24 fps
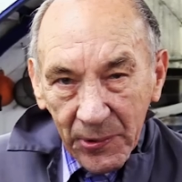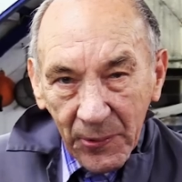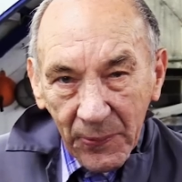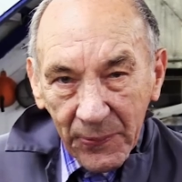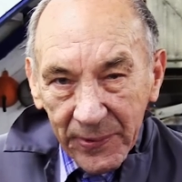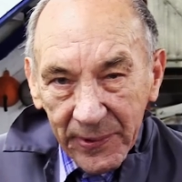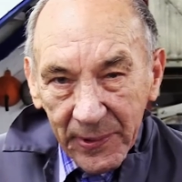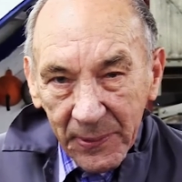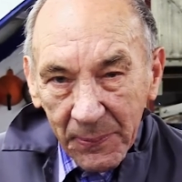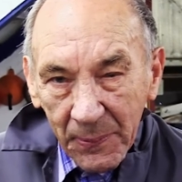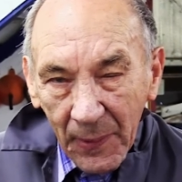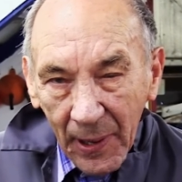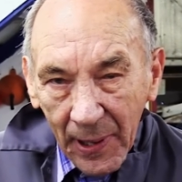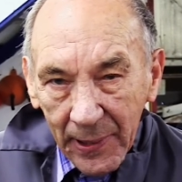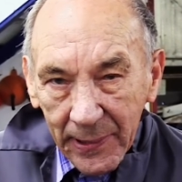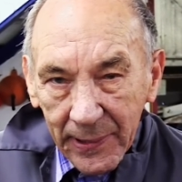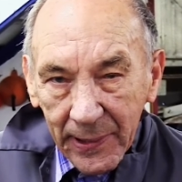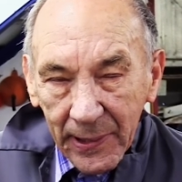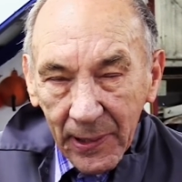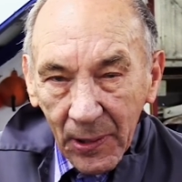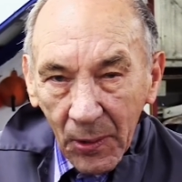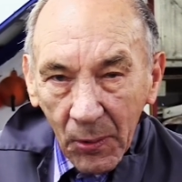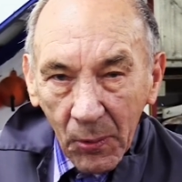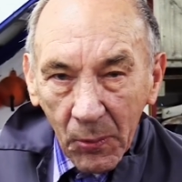obviously made
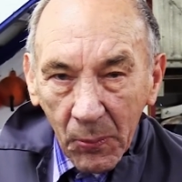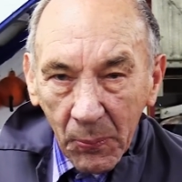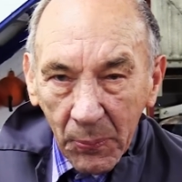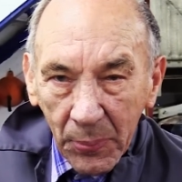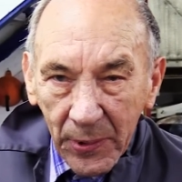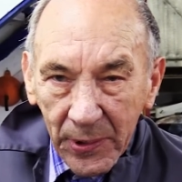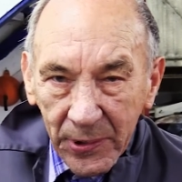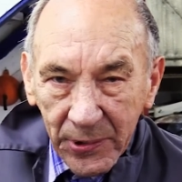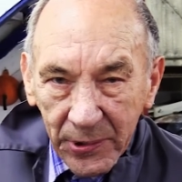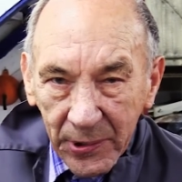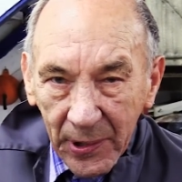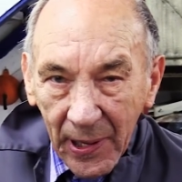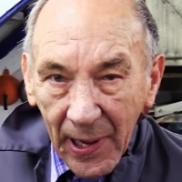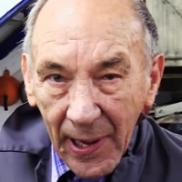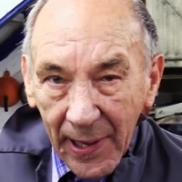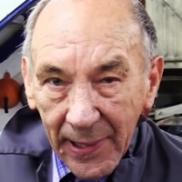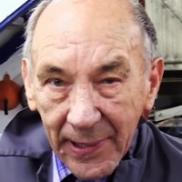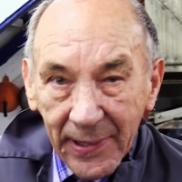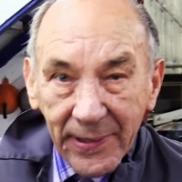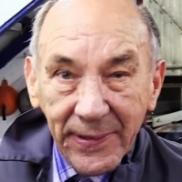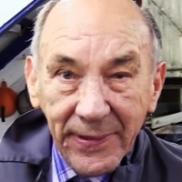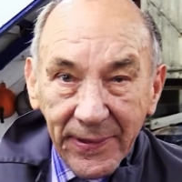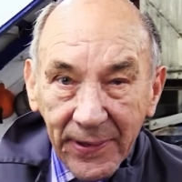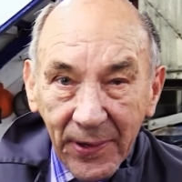in Longbridge
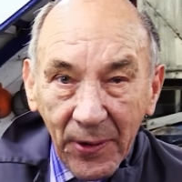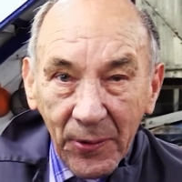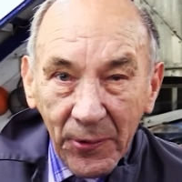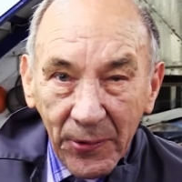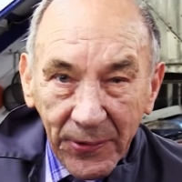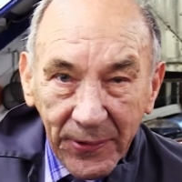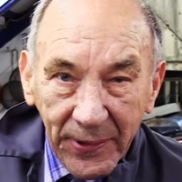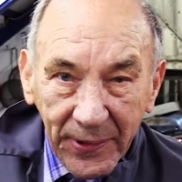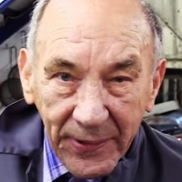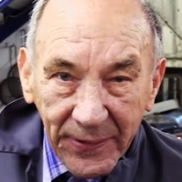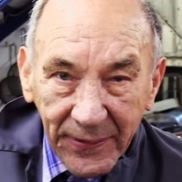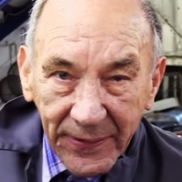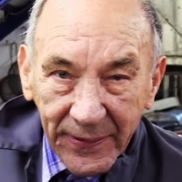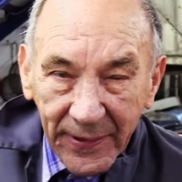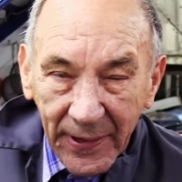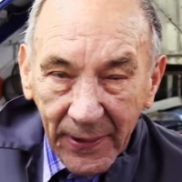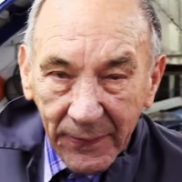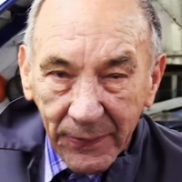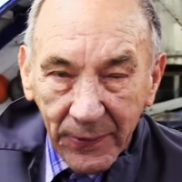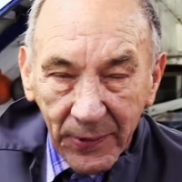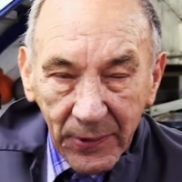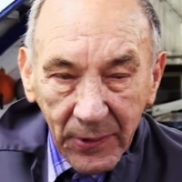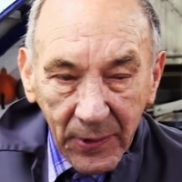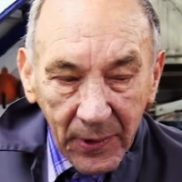and is an Austin
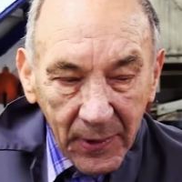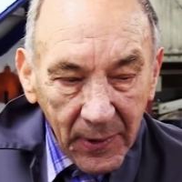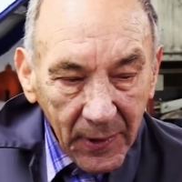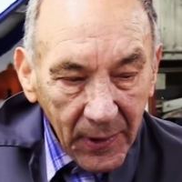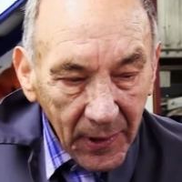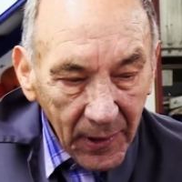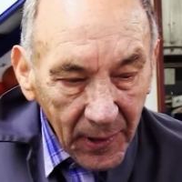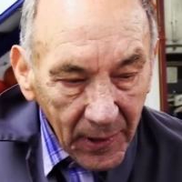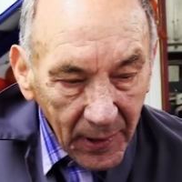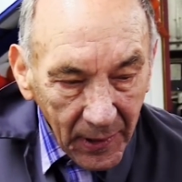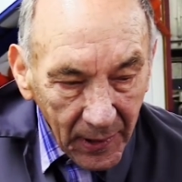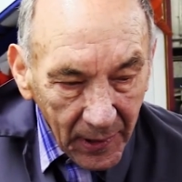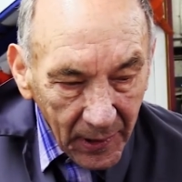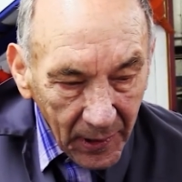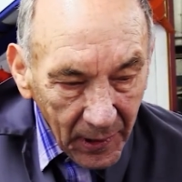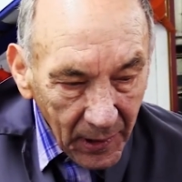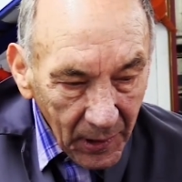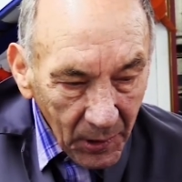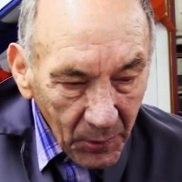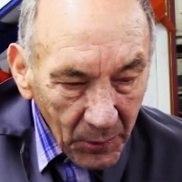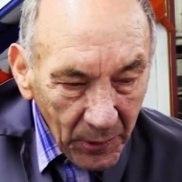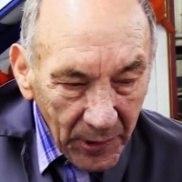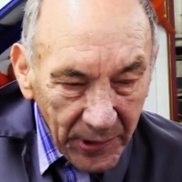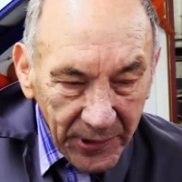7,
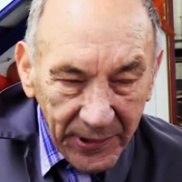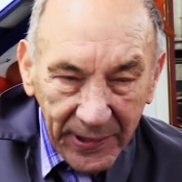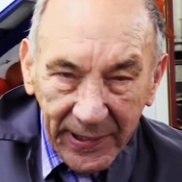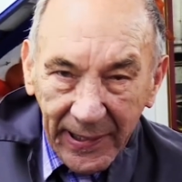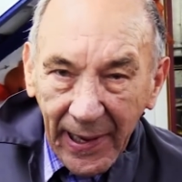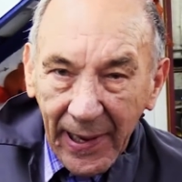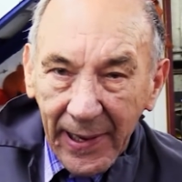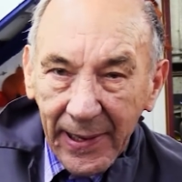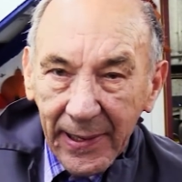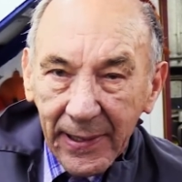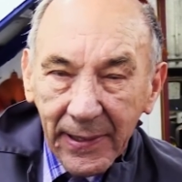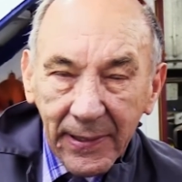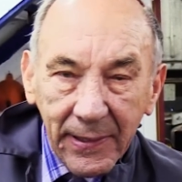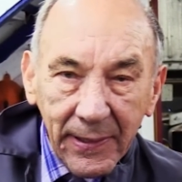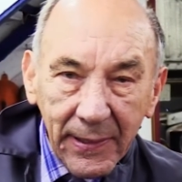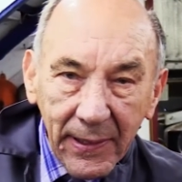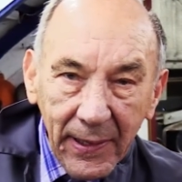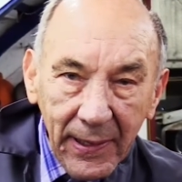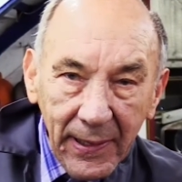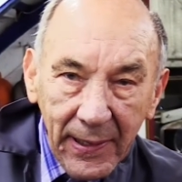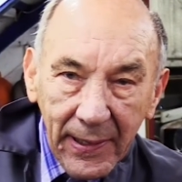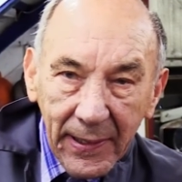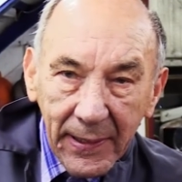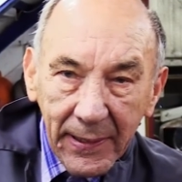which again
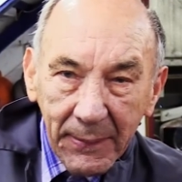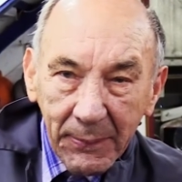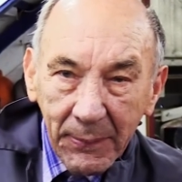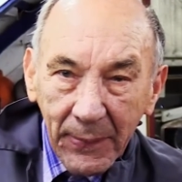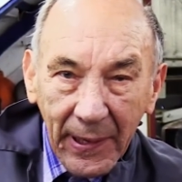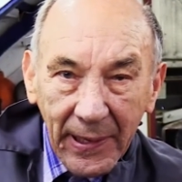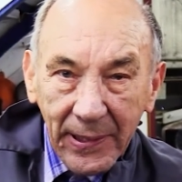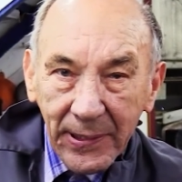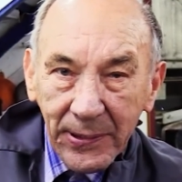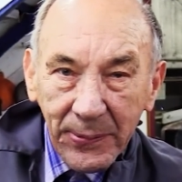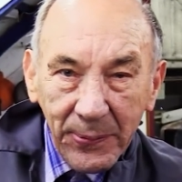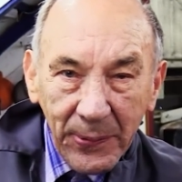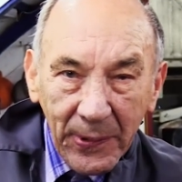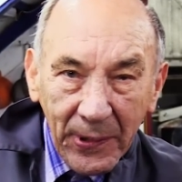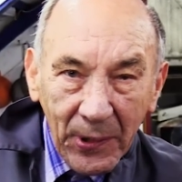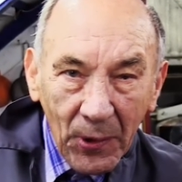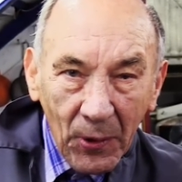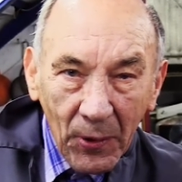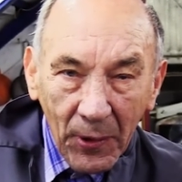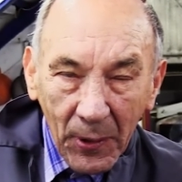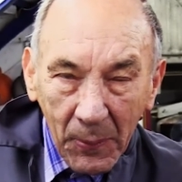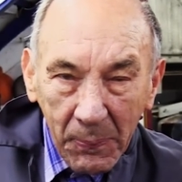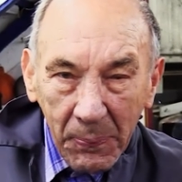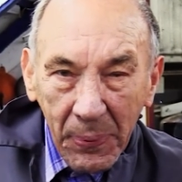means we've
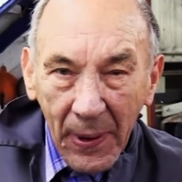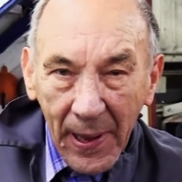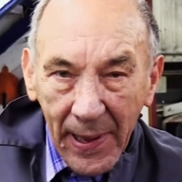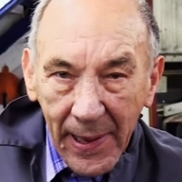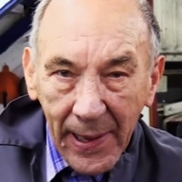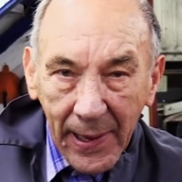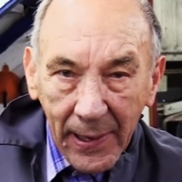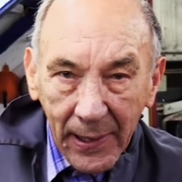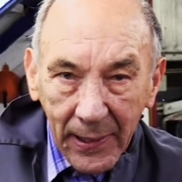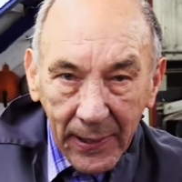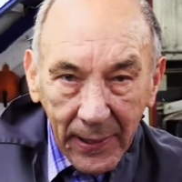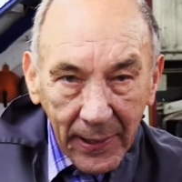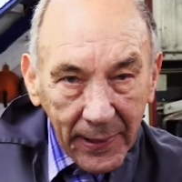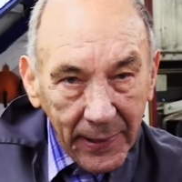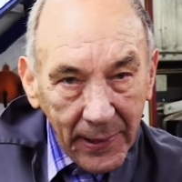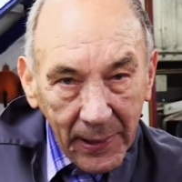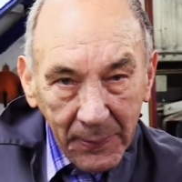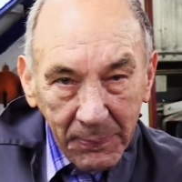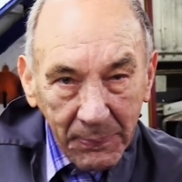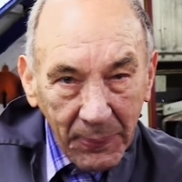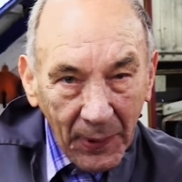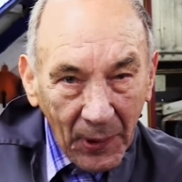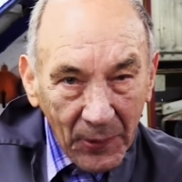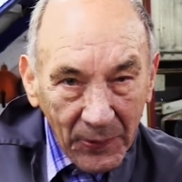got the pair, and they're
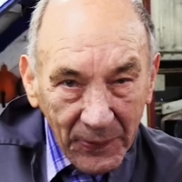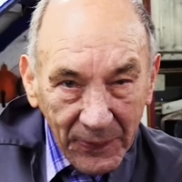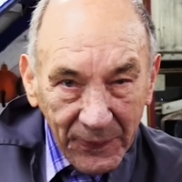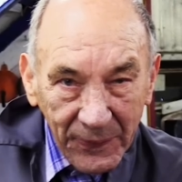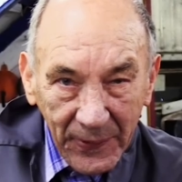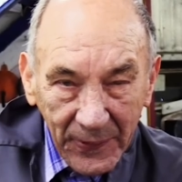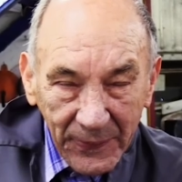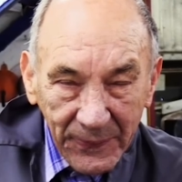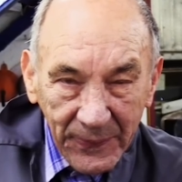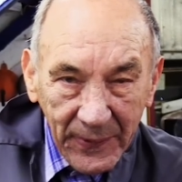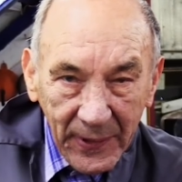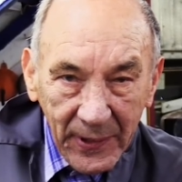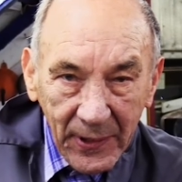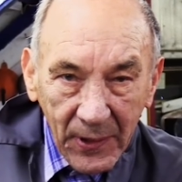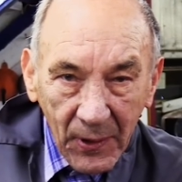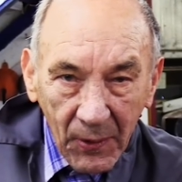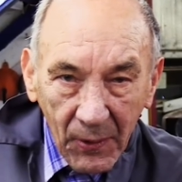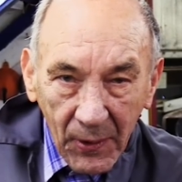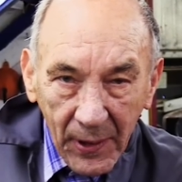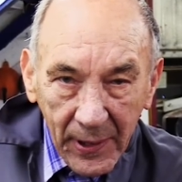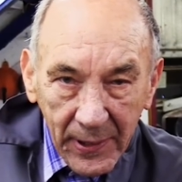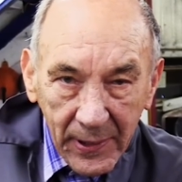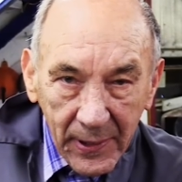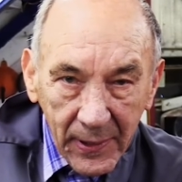both
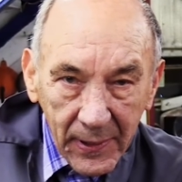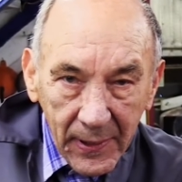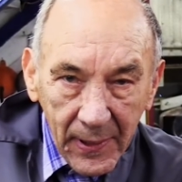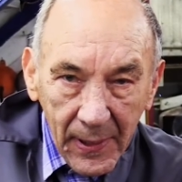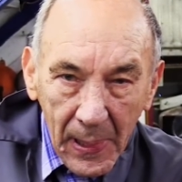59.